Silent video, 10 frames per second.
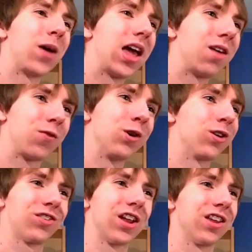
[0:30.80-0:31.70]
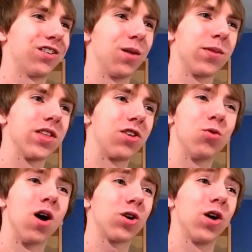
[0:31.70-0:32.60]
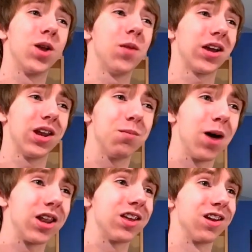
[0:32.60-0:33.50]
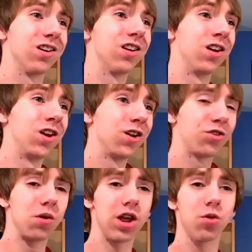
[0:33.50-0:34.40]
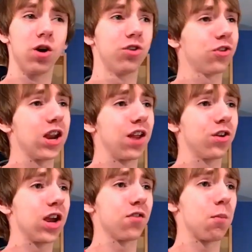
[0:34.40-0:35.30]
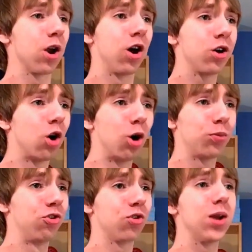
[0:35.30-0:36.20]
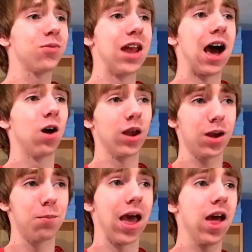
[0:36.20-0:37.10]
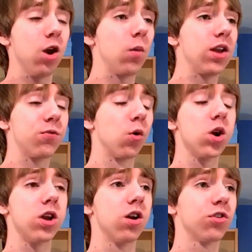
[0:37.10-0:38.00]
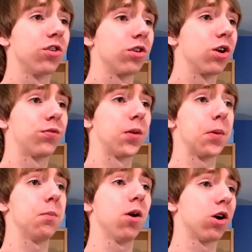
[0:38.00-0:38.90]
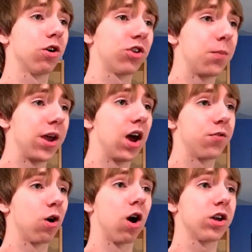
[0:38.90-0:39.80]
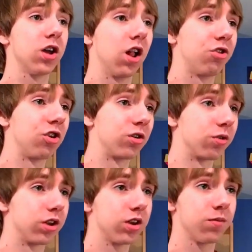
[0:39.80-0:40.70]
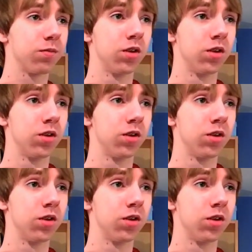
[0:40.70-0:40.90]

to pay for you to study something that you aren't going to make any money in. So, in other words, you can either give up on all your hopes and dreams now, like a man, or wait four years until you're flipping burgers to pay off your archaeology degree.